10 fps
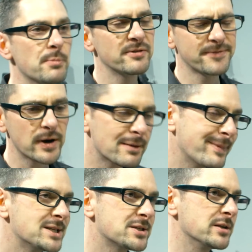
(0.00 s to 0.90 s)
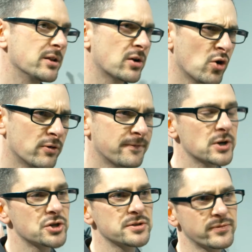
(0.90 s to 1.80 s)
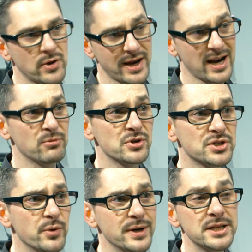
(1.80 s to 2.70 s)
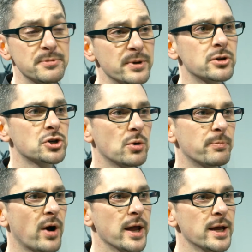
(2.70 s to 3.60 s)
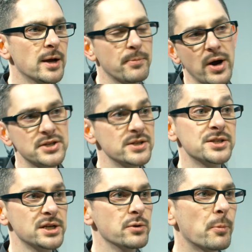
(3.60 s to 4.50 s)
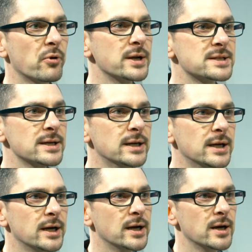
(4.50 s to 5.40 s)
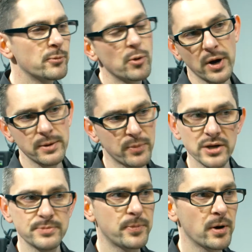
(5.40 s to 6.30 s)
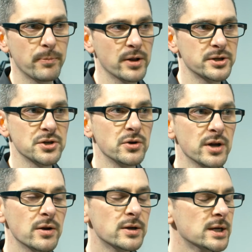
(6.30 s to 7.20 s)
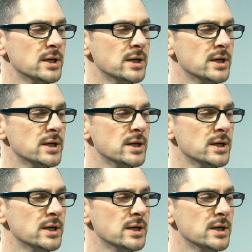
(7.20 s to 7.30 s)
but fundamentally the core functions of what the camera is doing need to be controlled by a CCU operator or by the studio.